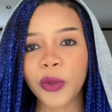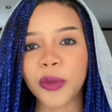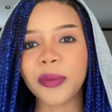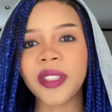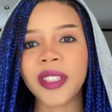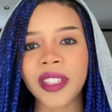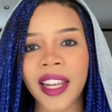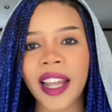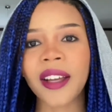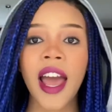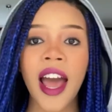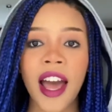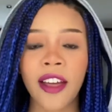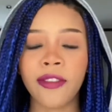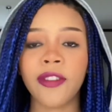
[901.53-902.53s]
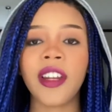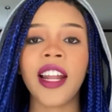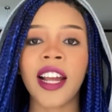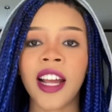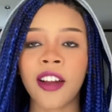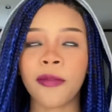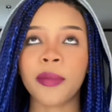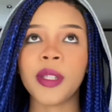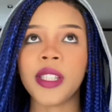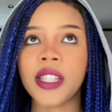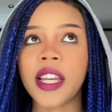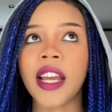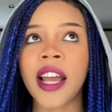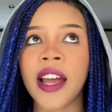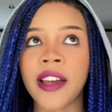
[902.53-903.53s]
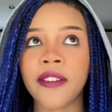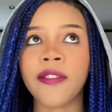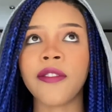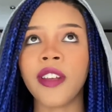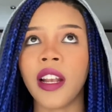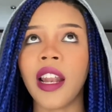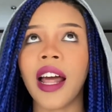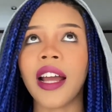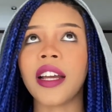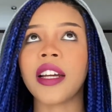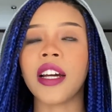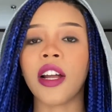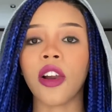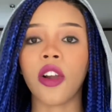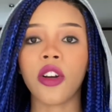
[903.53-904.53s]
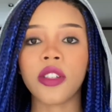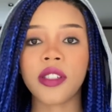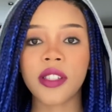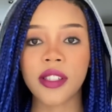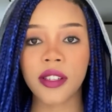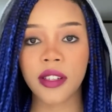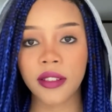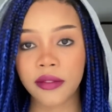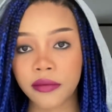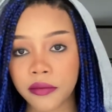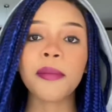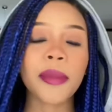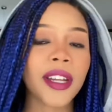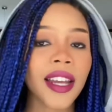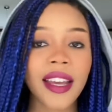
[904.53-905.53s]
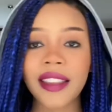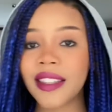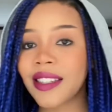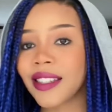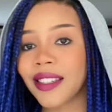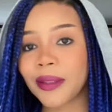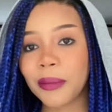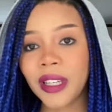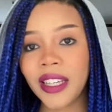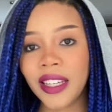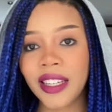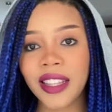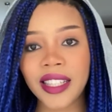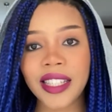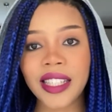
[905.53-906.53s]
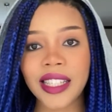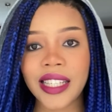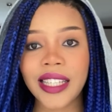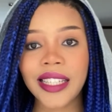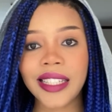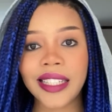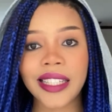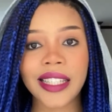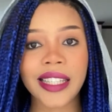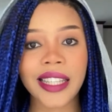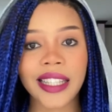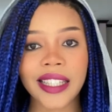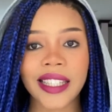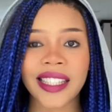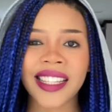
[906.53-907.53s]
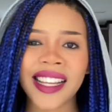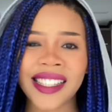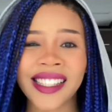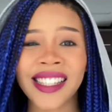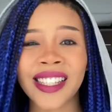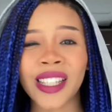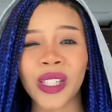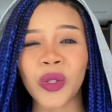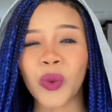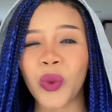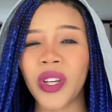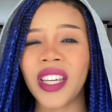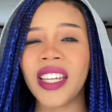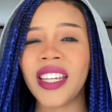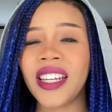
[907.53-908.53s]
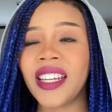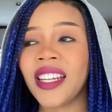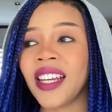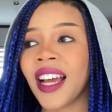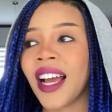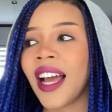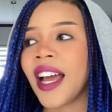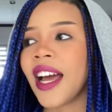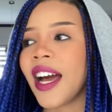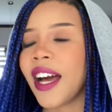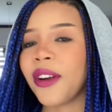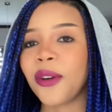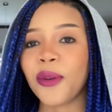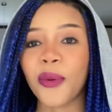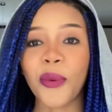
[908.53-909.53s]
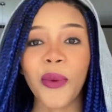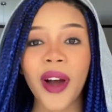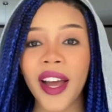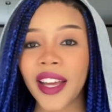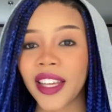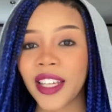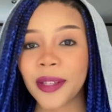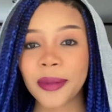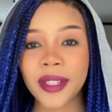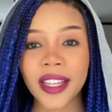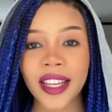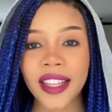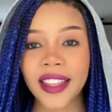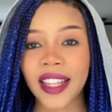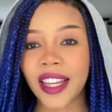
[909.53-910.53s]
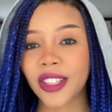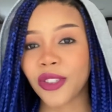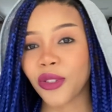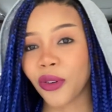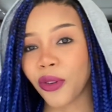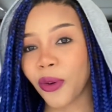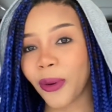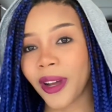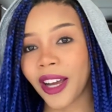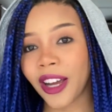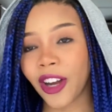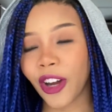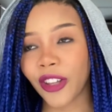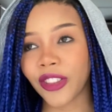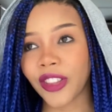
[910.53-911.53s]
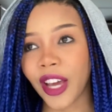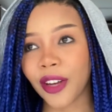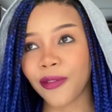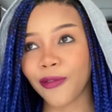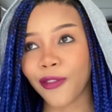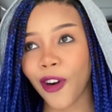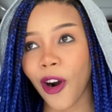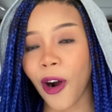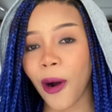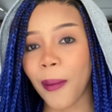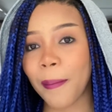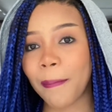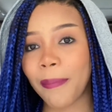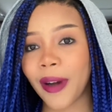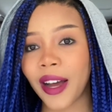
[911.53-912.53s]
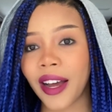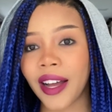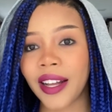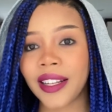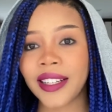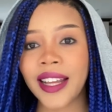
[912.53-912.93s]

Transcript: me. Like, I feel like I've been saying I feel like a lot. But yeah, this is me, this is it, this is us, this is we. I don't know why I keep saying that, don't know where I got that from, but